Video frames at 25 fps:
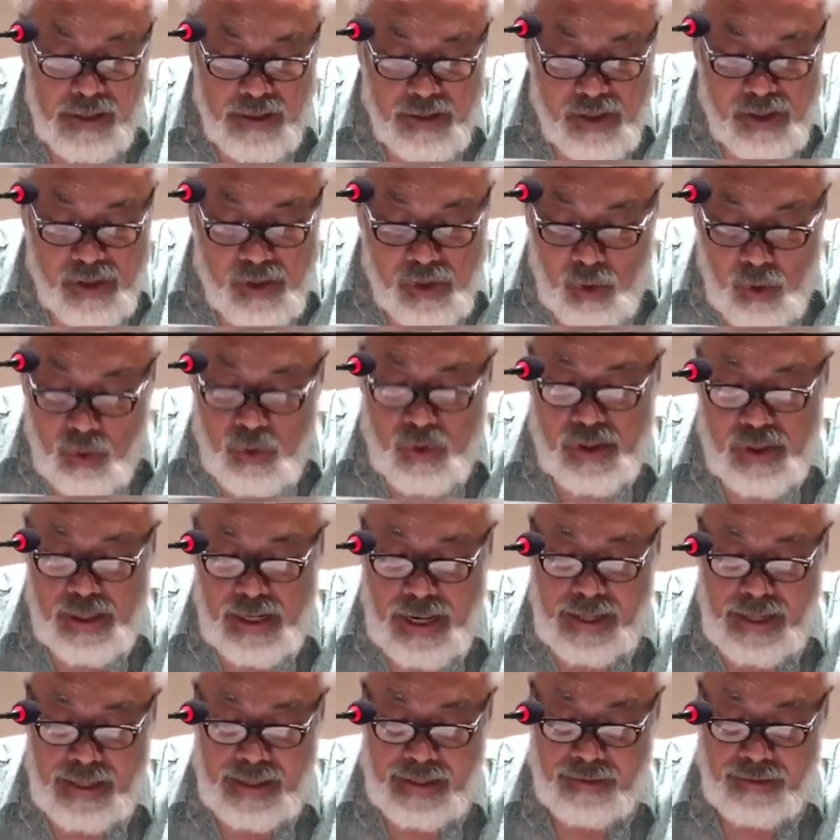its
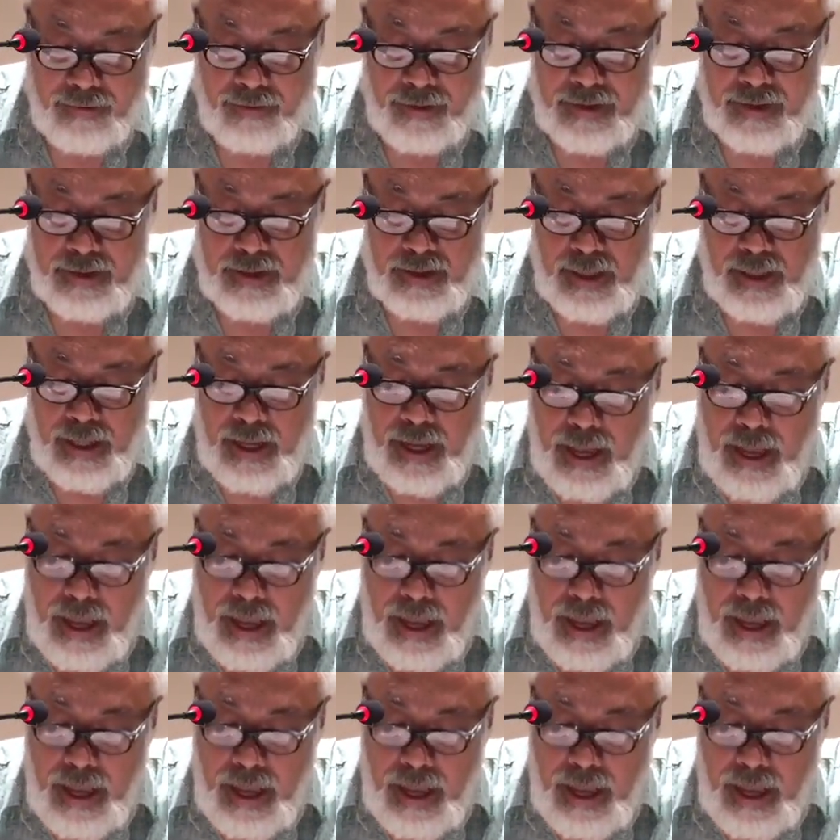social anchorage